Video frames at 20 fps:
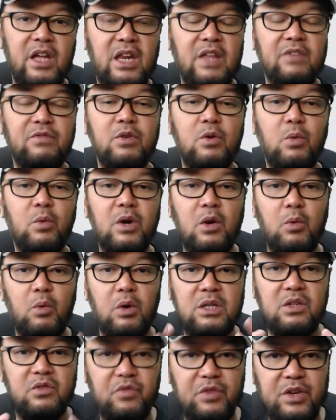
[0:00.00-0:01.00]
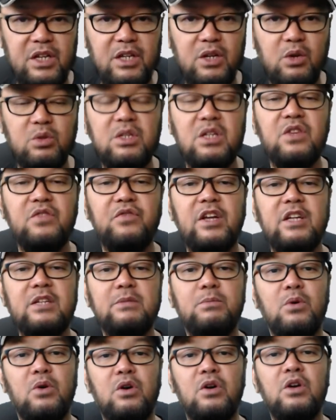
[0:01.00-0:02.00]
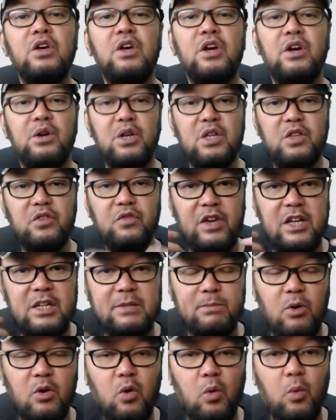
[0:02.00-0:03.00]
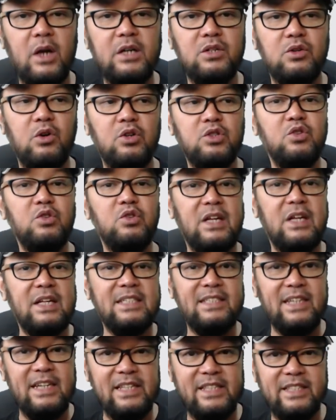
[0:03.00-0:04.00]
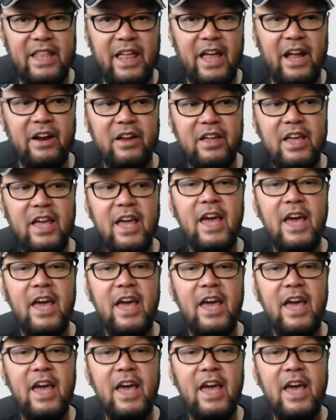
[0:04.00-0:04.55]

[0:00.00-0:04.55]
And if you want to watch videos in Facebook, there's Facebook Watch also. You can see it there.